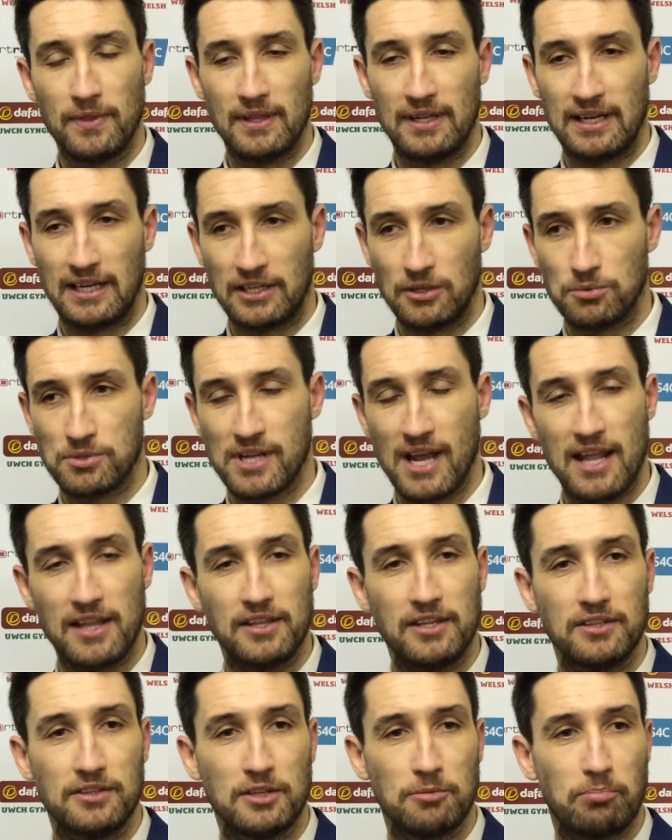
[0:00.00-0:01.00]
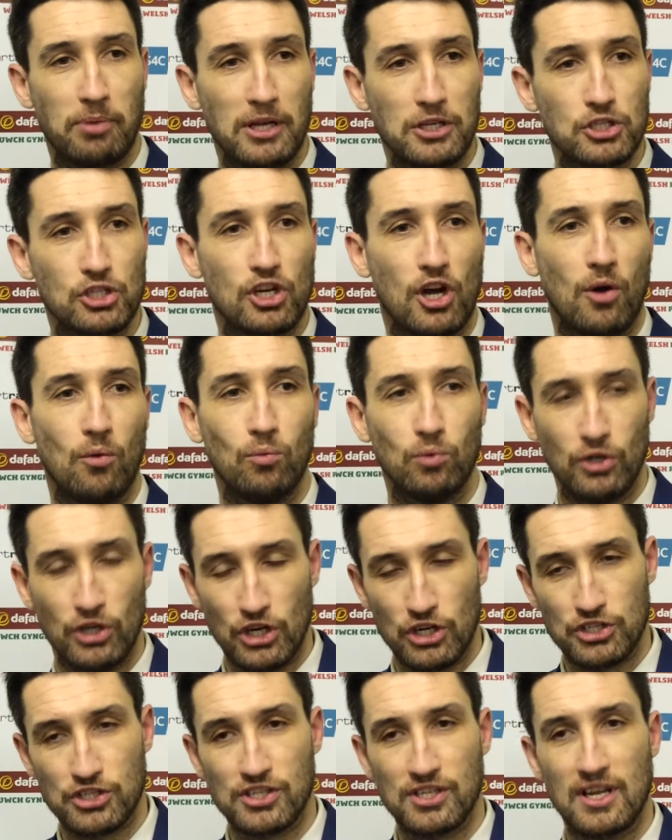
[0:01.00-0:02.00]
Like you said, the pitch got
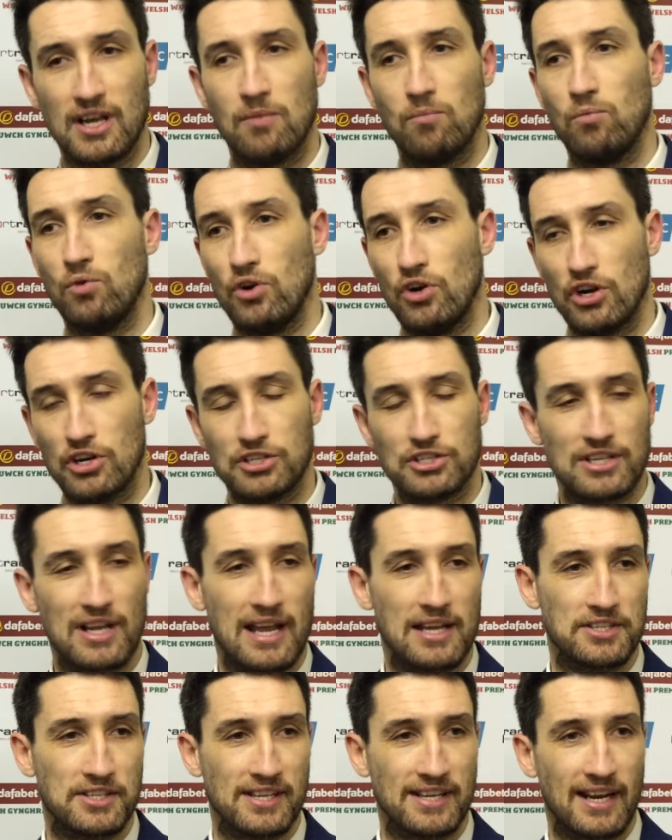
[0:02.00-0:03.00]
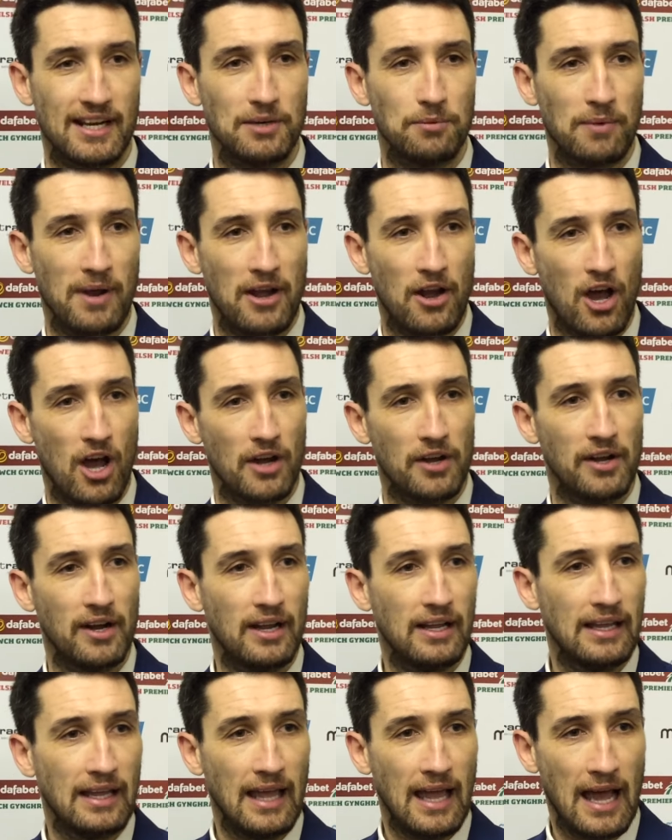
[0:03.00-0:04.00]
worse and worse as the night went
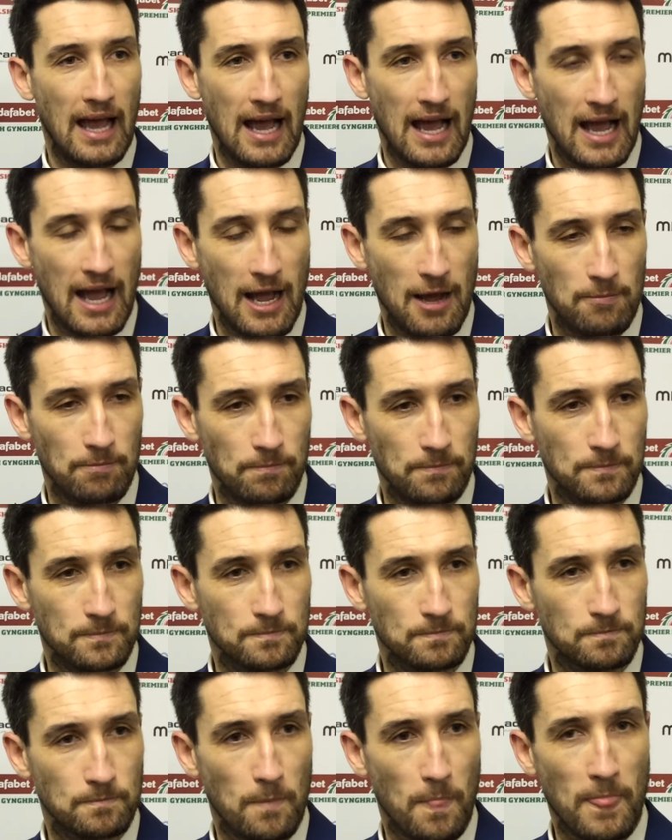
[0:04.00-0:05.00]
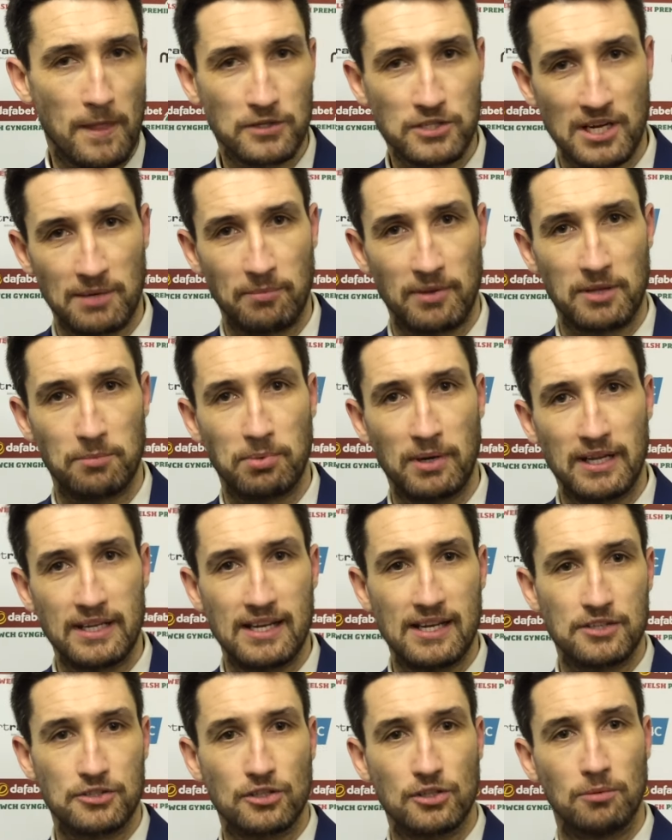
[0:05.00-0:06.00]
on. Some of the
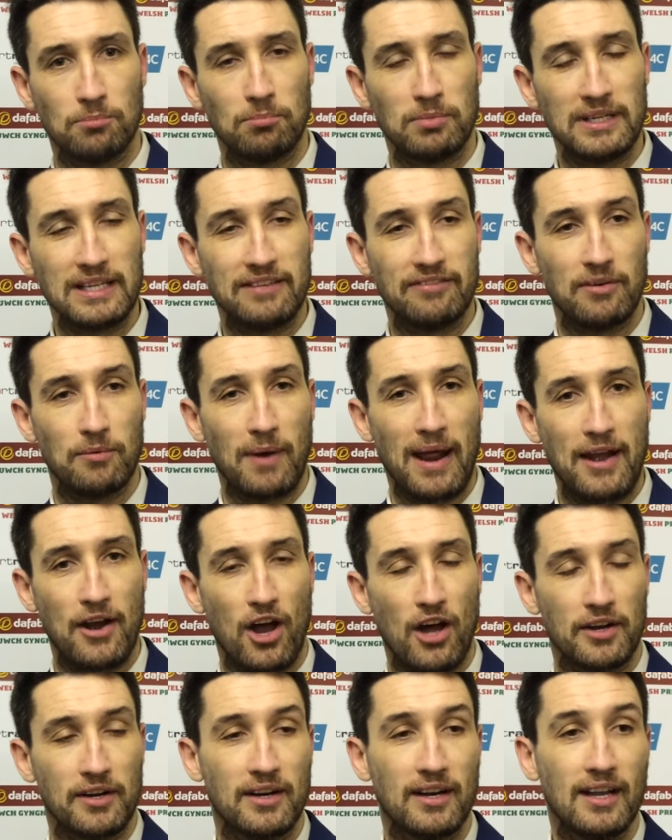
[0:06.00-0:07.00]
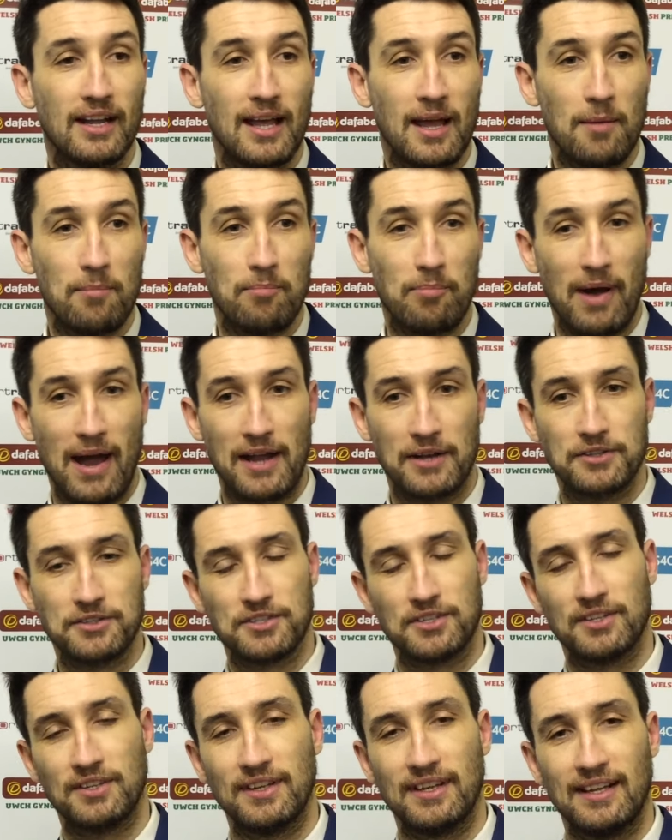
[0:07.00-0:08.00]
players couldn't believe it went on, but
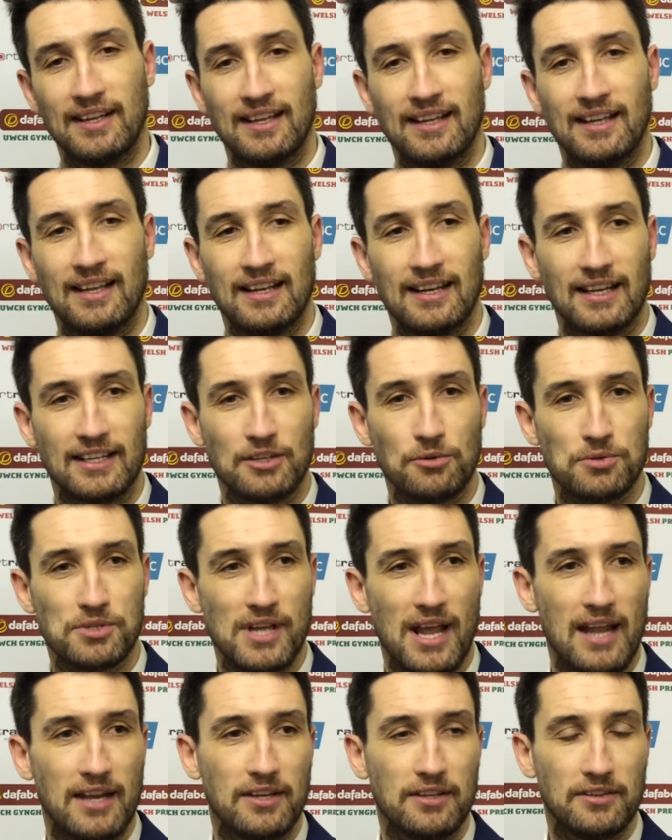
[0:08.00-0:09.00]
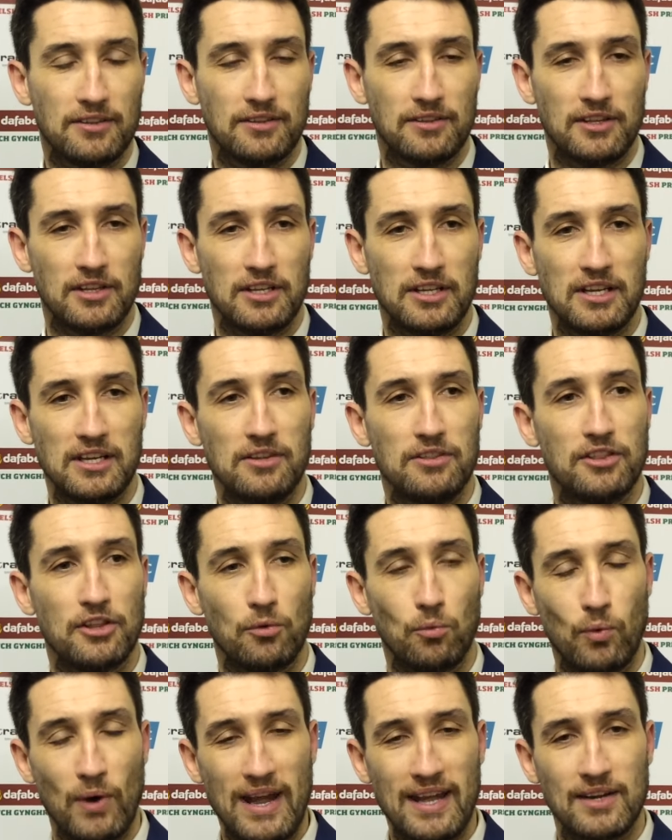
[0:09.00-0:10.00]
like you said, the
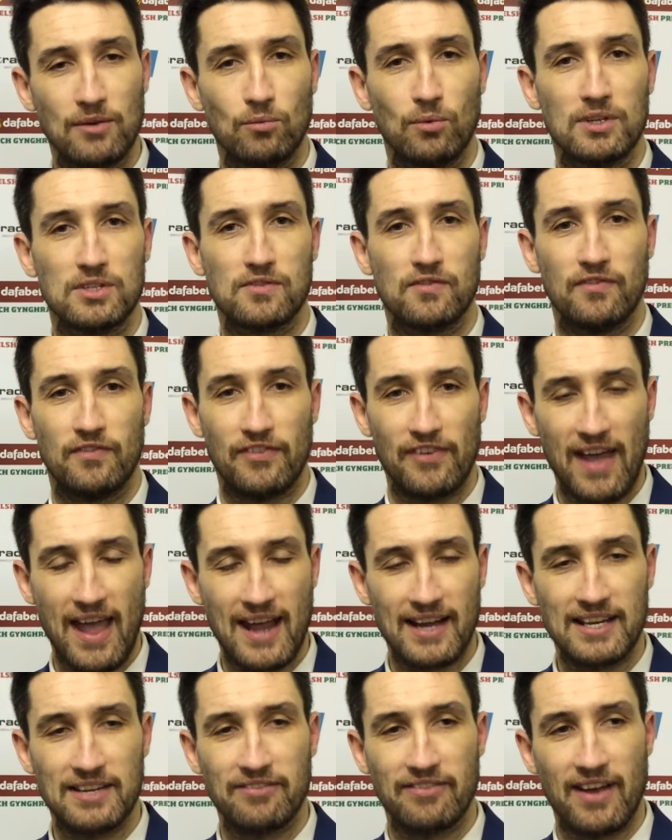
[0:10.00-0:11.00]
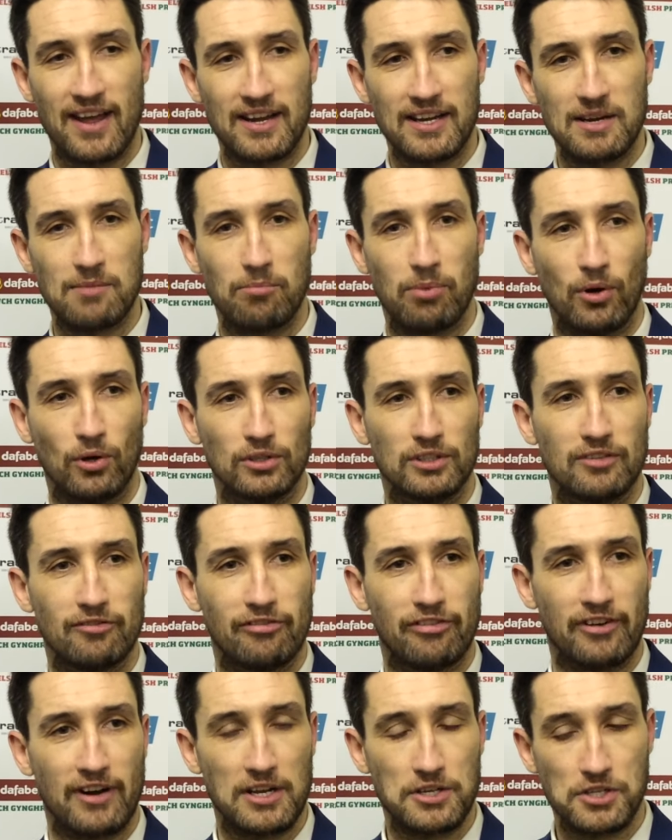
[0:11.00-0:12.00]
win was very, very important
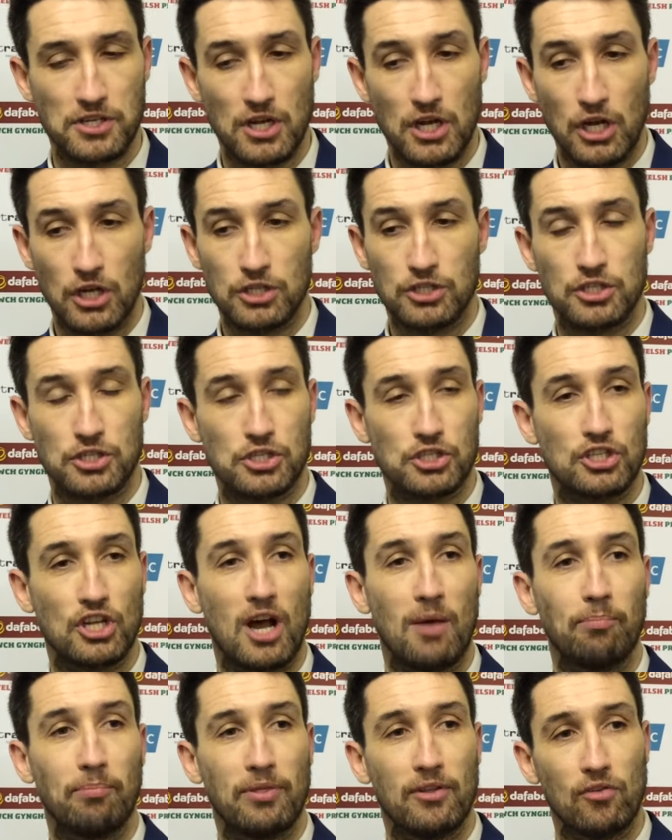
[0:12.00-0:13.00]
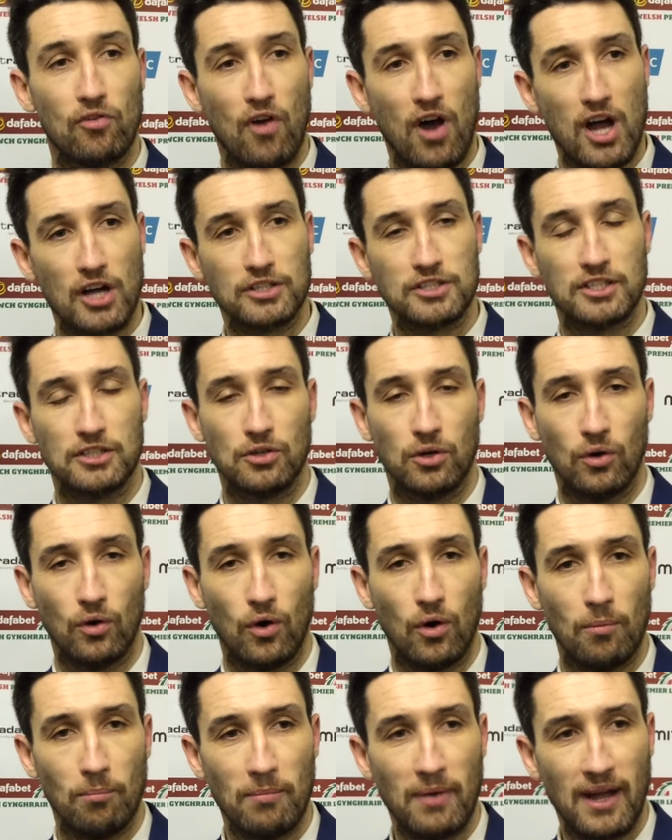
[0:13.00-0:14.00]
for us to stop the rot at
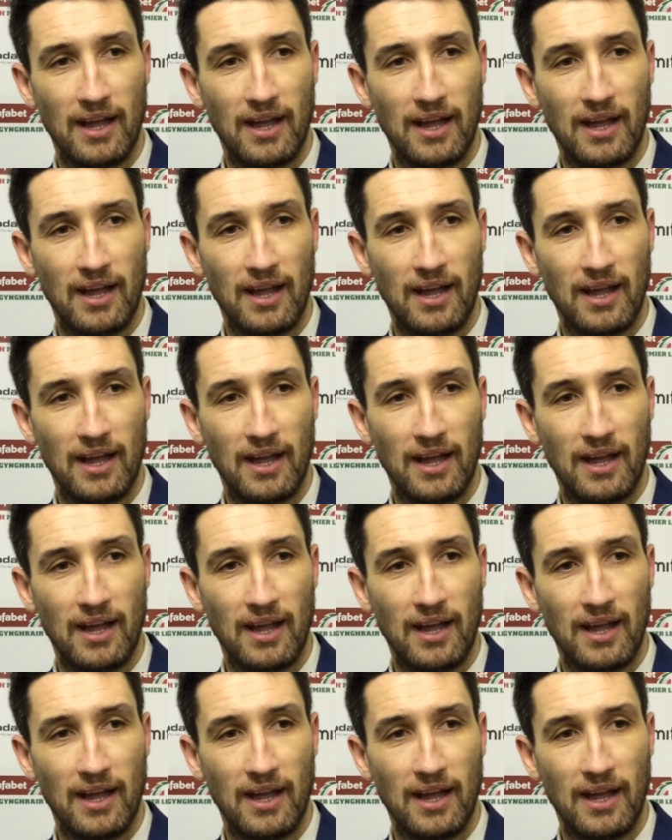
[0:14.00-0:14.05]
home,